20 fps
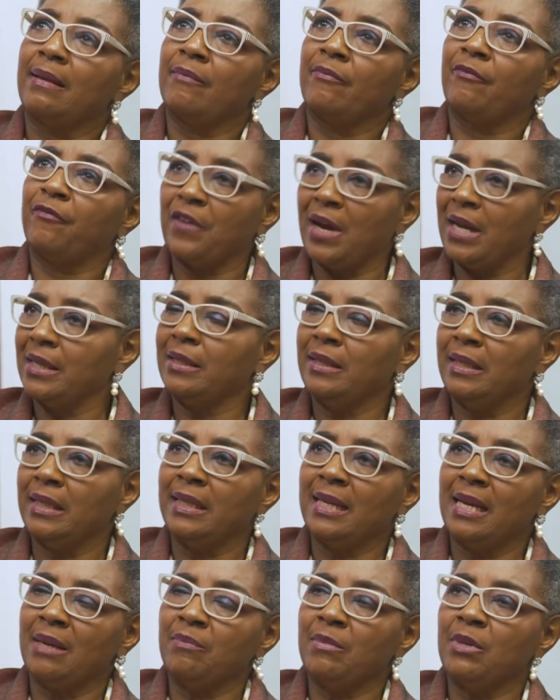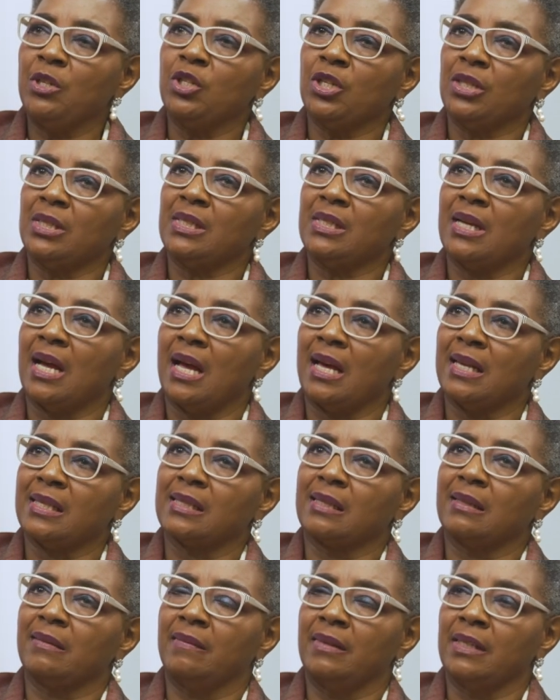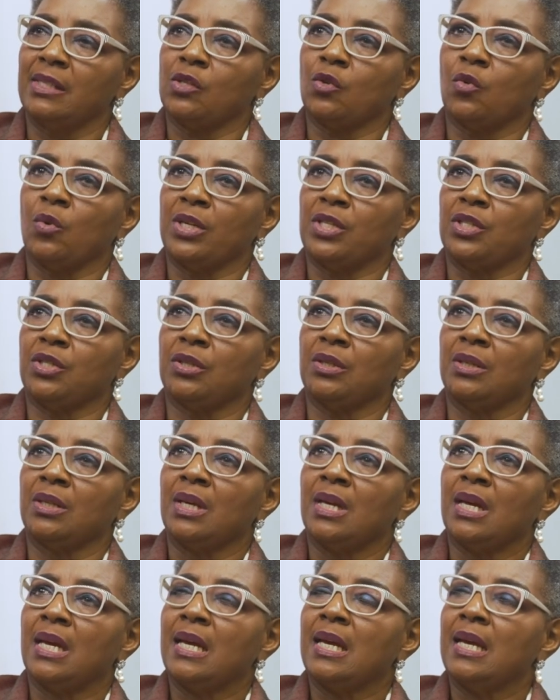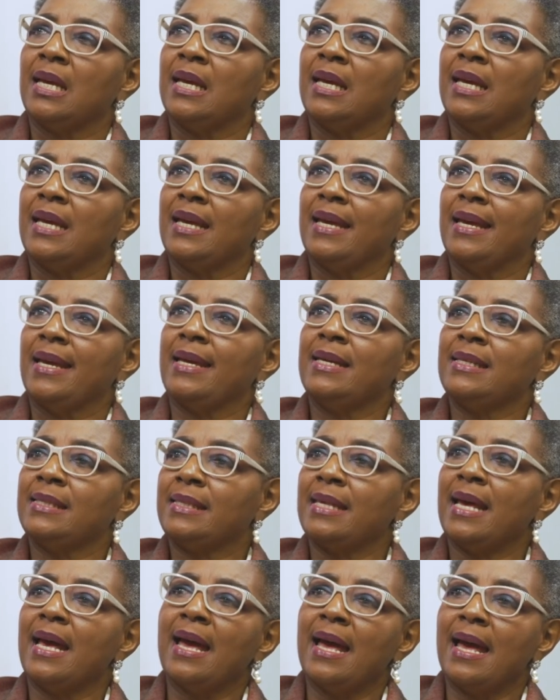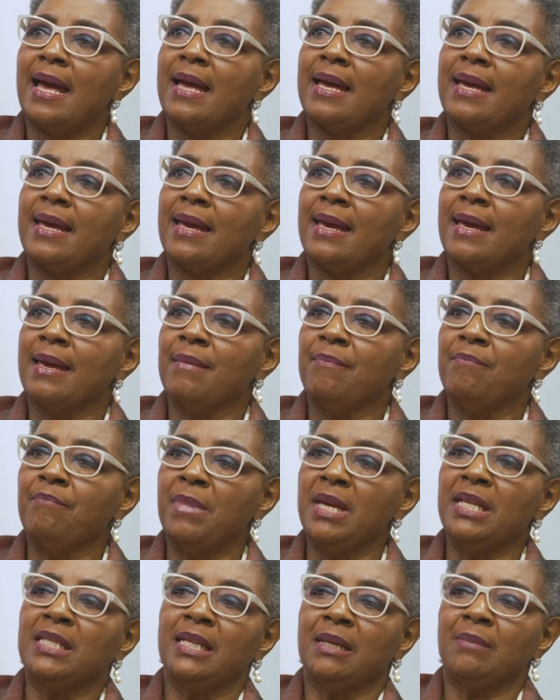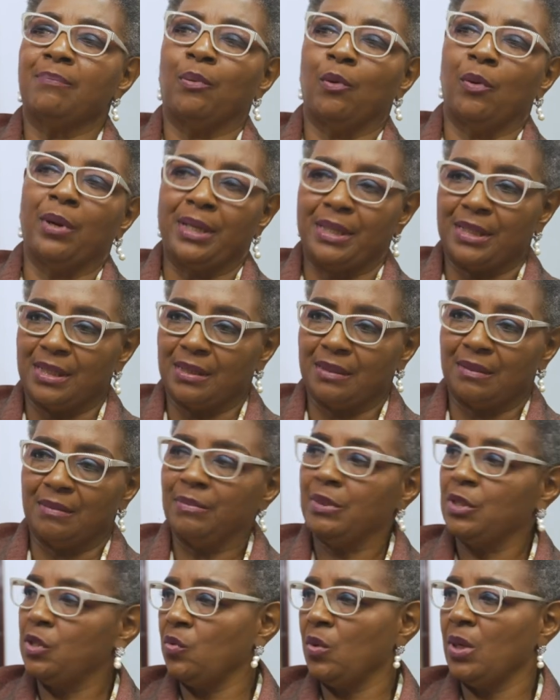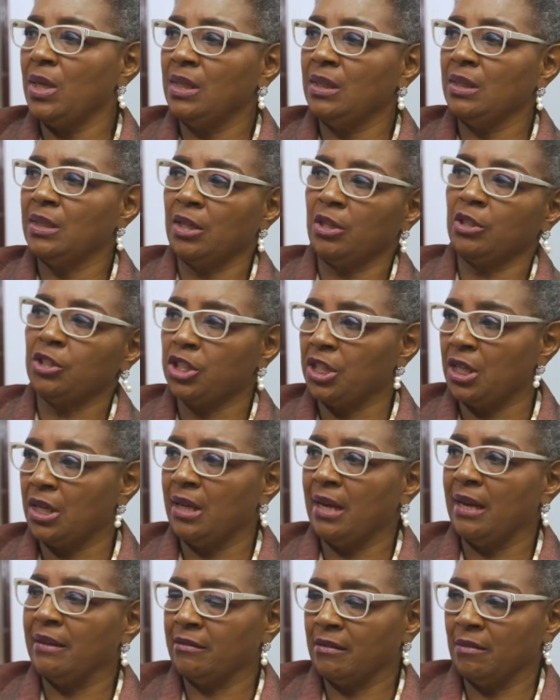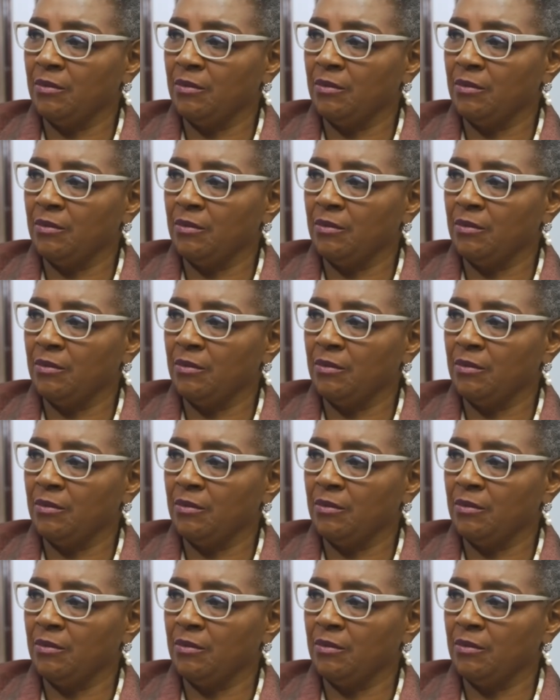finally, let me just ask this question. Is there a meeting point between culture and